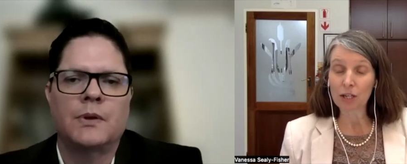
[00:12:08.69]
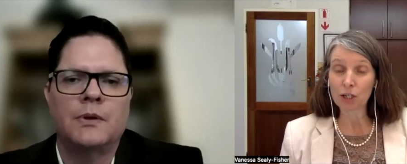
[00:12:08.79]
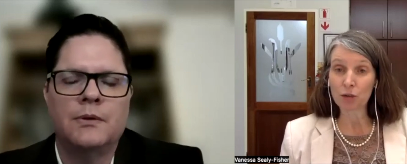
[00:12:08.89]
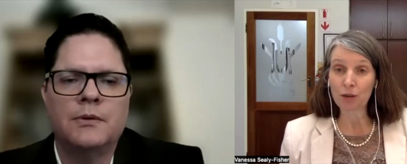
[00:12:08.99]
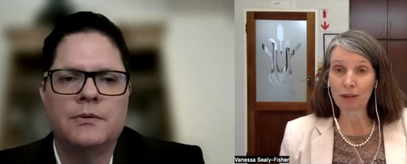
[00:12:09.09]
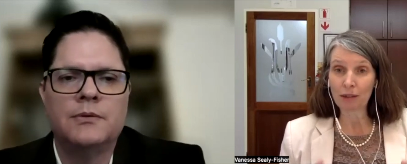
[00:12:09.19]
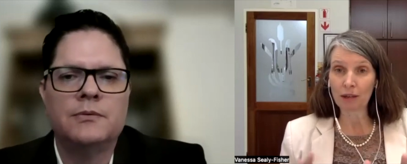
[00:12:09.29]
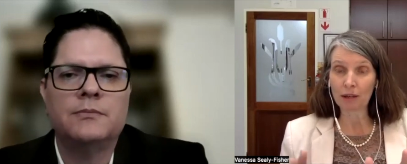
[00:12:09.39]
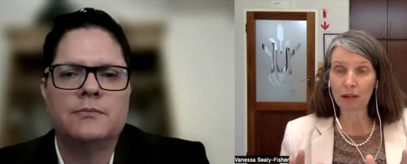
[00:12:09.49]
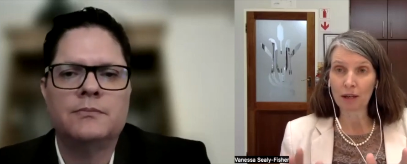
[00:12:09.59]
Speaker 1: during the
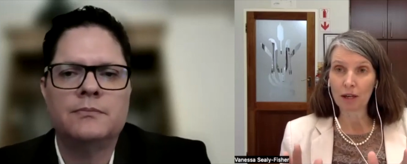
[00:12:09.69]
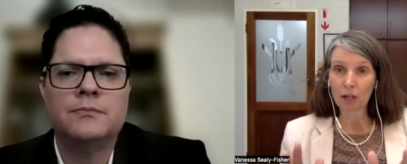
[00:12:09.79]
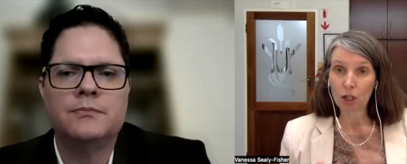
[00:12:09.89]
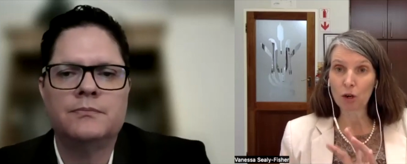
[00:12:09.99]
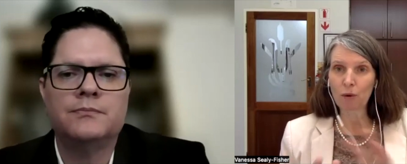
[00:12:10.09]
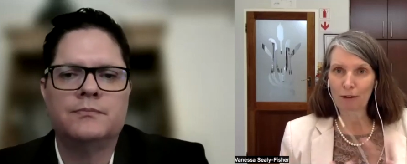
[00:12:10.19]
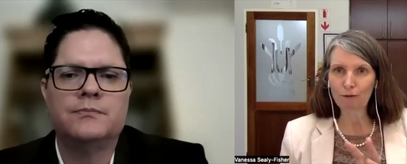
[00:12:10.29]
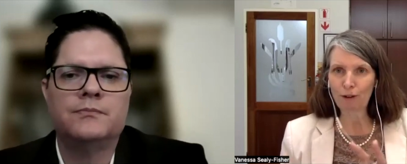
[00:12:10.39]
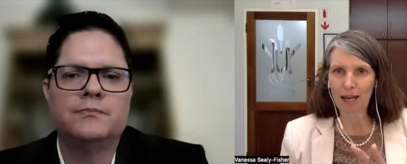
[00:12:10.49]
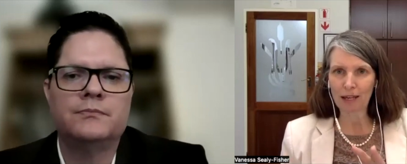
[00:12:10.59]
curing
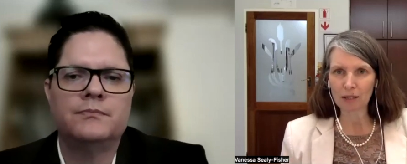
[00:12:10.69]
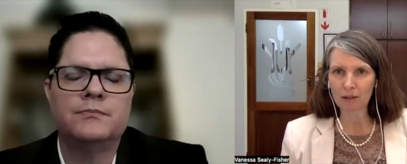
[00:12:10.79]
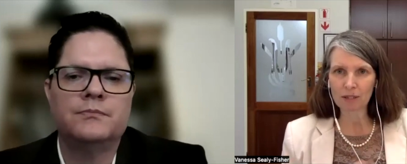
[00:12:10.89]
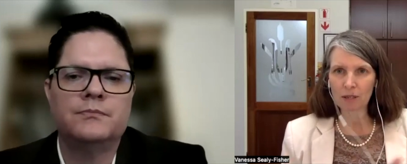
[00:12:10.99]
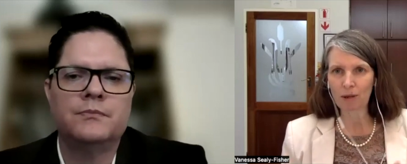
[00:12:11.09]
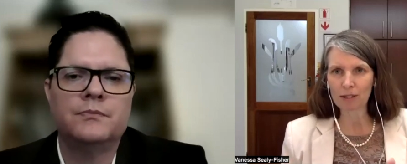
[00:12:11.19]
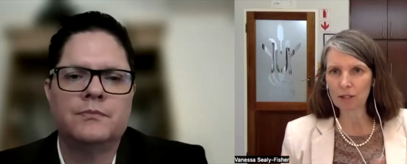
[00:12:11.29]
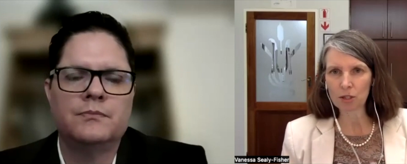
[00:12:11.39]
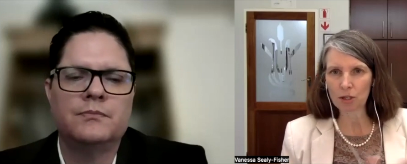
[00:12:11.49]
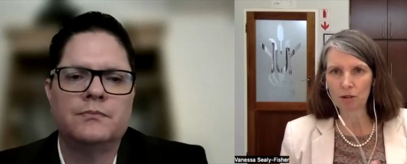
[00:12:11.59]
phase. Obviously, once it's
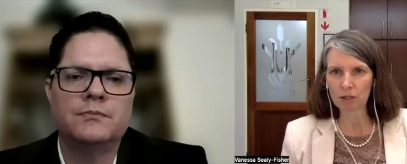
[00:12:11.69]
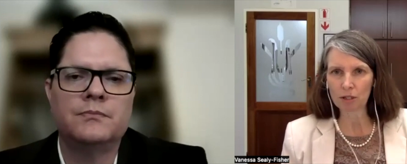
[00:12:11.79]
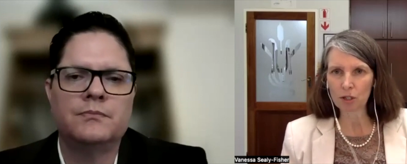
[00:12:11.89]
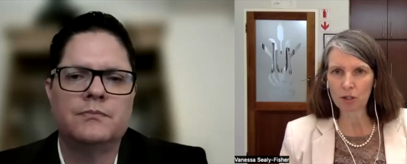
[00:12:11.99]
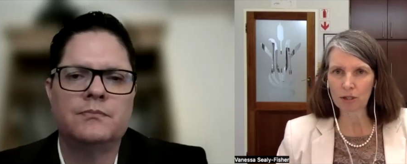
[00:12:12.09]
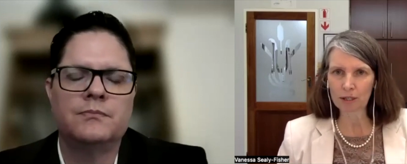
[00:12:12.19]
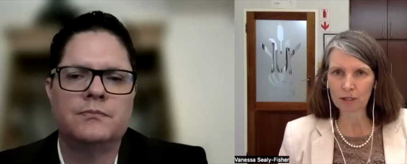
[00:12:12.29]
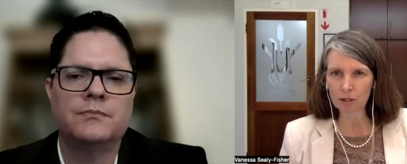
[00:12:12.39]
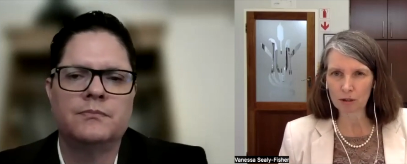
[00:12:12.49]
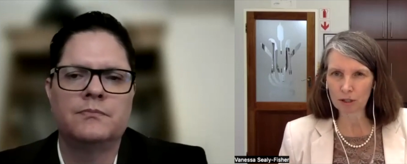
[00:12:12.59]
cured, it's cured and it's
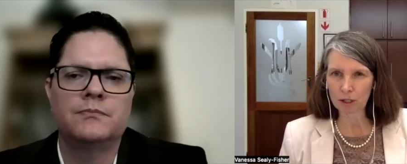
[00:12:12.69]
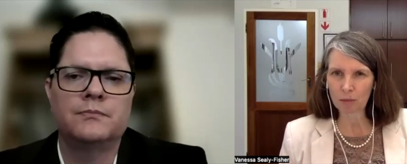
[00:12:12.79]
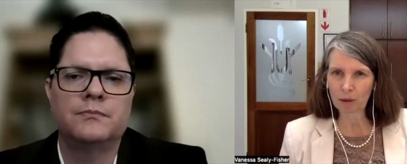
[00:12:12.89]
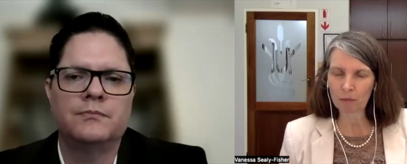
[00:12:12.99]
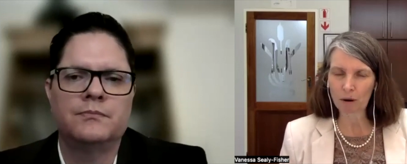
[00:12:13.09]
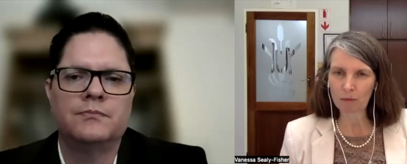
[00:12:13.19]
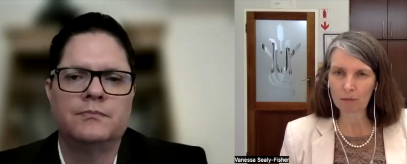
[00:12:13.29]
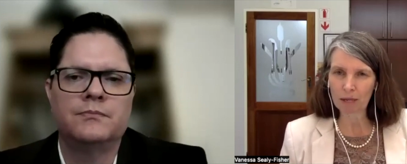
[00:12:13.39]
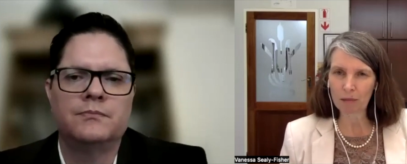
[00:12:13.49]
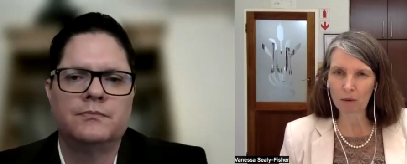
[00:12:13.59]
not going to be a problem
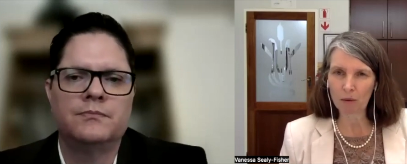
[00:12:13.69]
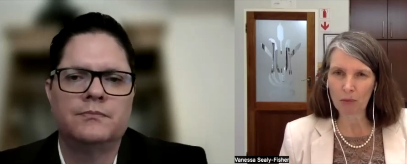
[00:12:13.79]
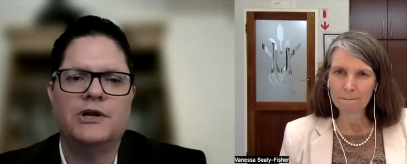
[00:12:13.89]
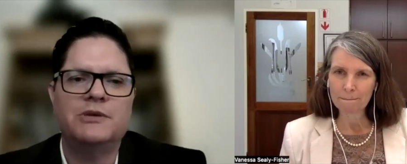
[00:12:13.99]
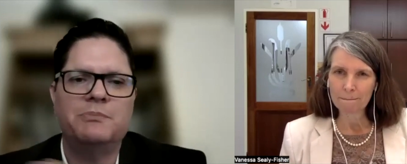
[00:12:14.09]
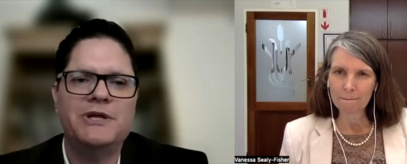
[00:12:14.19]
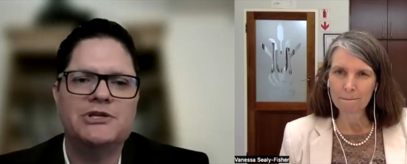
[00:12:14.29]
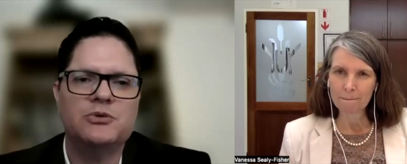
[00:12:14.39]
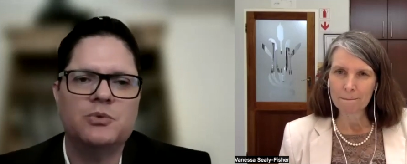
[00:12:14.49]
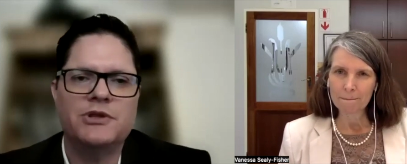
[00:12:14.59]
anymore.
Speaker 2: It
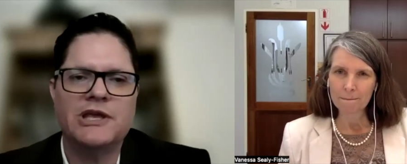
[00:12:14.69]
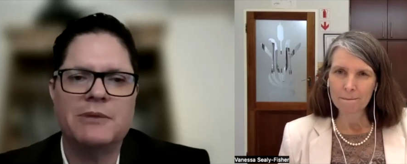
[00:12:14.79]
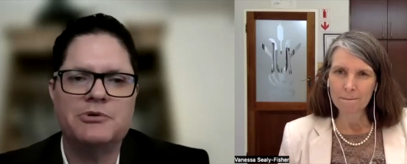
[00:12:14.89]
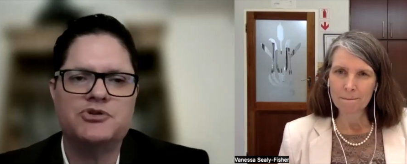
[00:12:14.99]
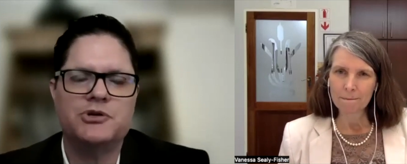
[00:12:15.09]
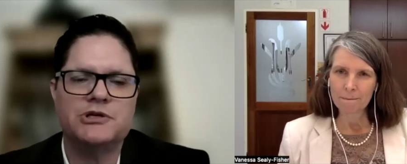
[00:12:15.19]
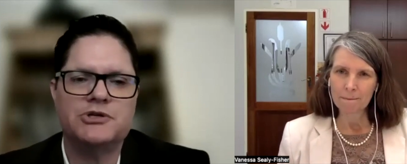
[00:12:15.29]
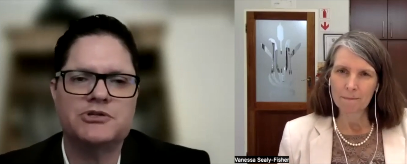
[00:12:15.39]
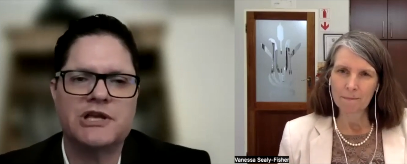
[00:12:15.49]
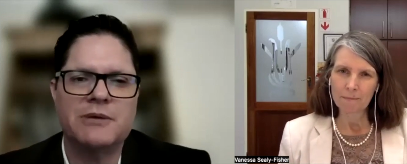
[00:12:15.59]
depends on what the chemistry is
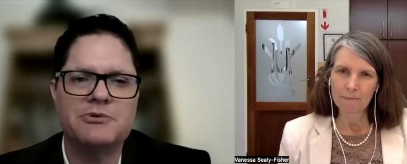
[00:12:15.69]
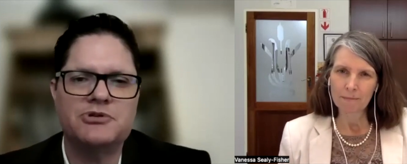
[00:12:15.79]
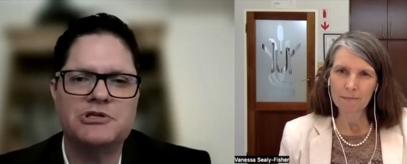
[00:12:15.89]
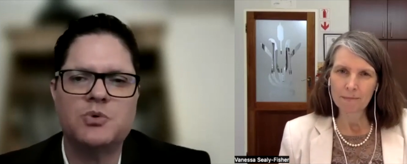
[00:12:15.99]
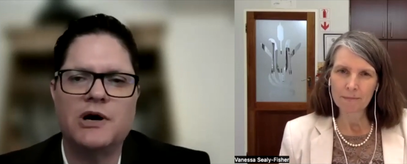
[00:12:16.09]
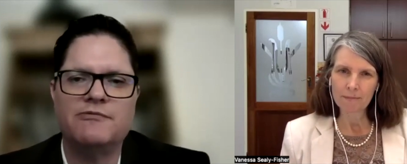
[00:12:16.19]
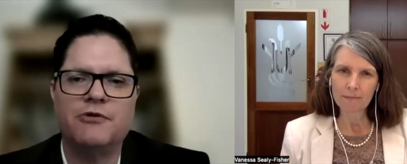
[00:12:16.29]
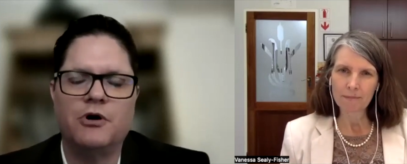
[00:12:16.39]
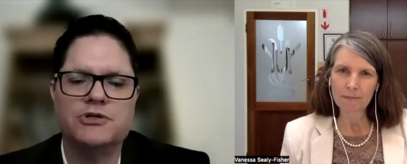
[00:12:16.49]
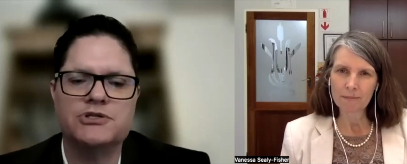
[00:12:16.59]
because the chemistry is quite
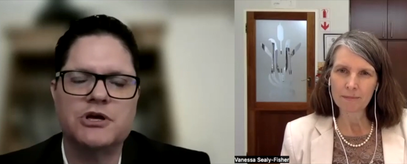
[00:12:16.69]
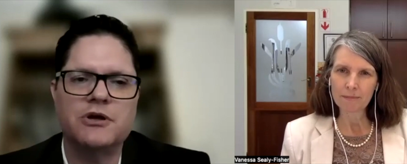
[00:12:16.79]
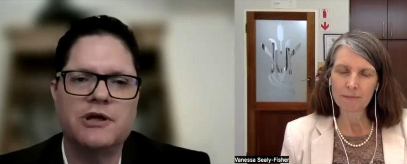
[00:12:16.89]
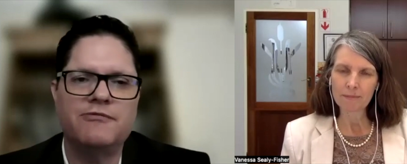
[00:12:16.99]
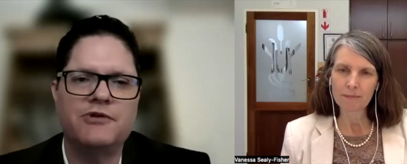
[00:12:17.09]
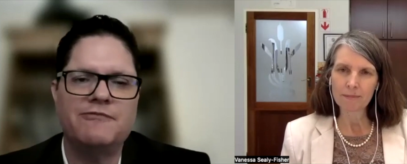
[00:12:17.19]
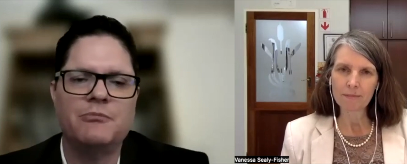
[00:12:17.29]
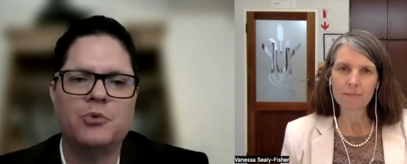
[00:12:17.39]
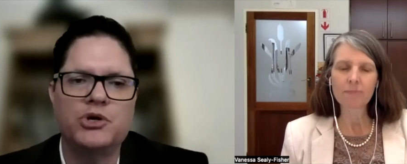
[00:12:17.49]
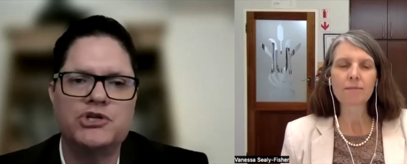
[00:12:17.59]
vast. So if you have
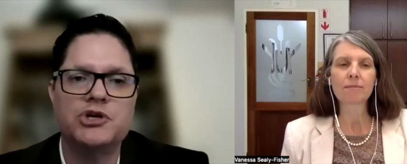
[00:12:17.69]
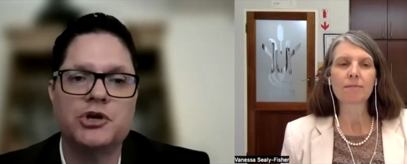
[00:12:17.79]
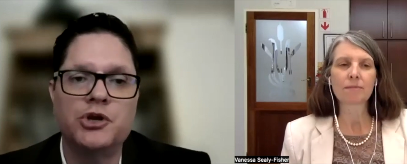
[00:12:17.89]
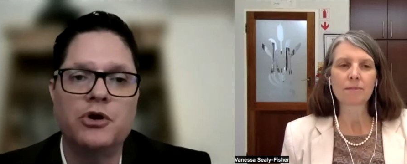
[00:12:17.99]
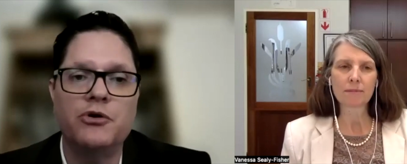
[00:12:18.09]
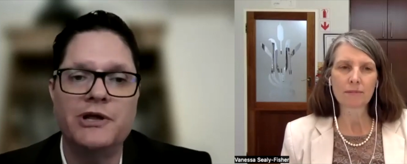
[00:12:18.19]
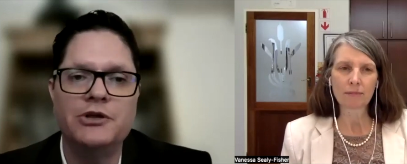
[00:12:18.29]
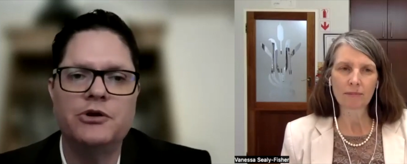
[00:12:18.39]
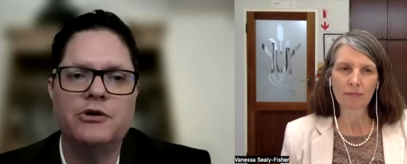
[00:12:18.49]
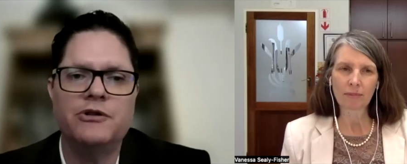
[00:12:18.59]
a moisture
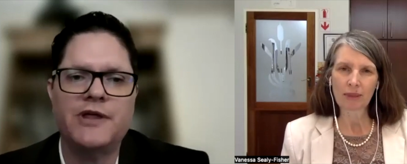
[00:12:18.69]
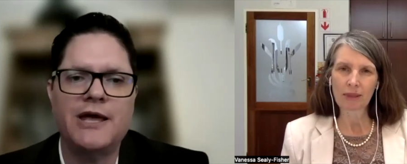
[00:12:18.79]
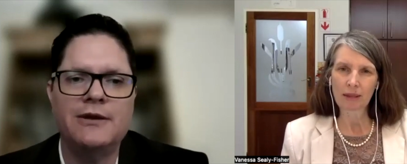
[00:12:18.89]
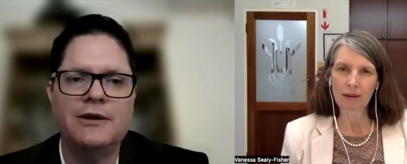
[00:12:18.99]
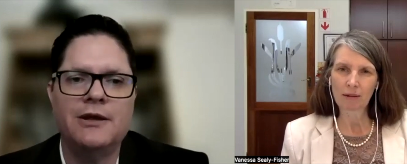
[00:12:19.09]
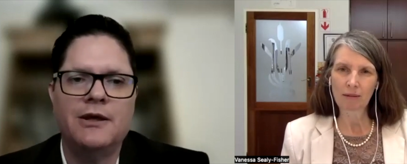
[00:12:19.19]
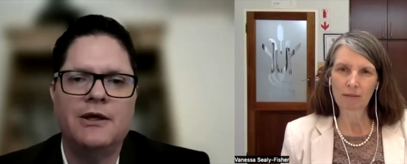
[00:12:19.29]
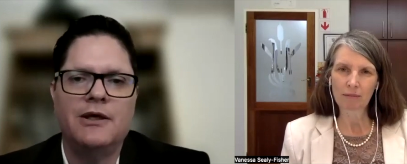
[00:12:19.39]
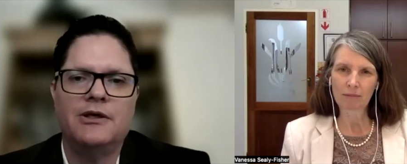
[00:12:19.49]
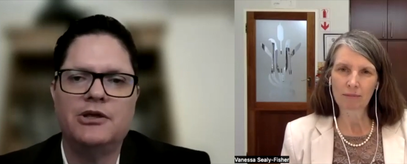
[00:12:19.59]
curing urethane,
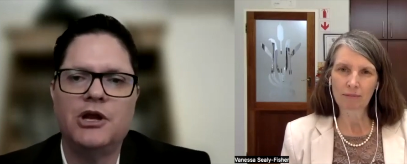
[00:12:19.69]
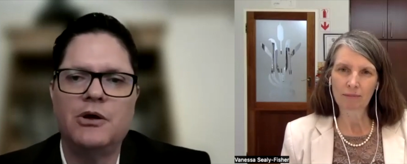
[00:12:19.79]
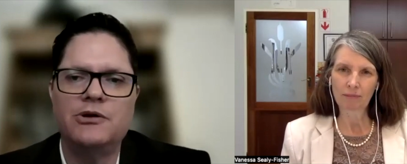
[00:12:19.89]
you